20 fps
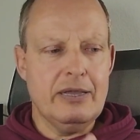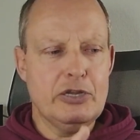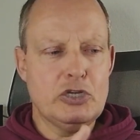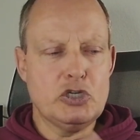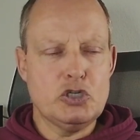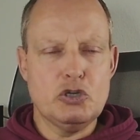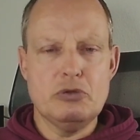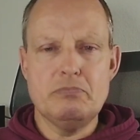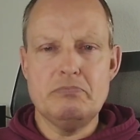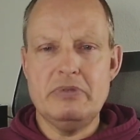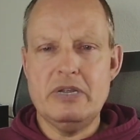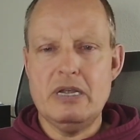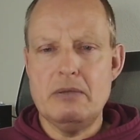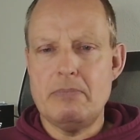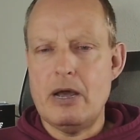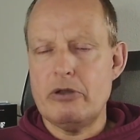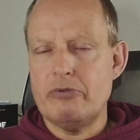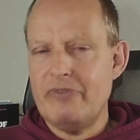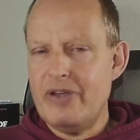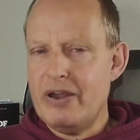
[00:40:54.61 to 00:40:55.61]
It shouldn't be
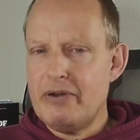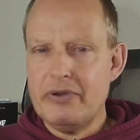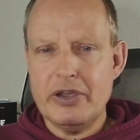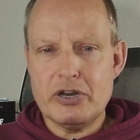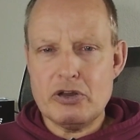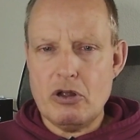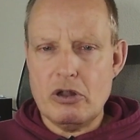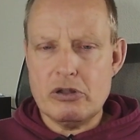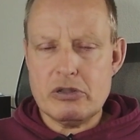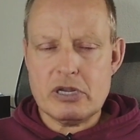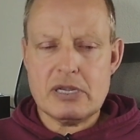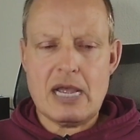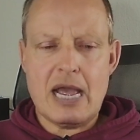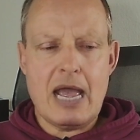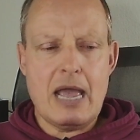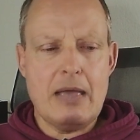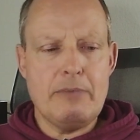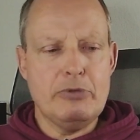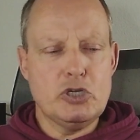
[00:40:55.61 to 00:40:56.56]
about wearing it all the time.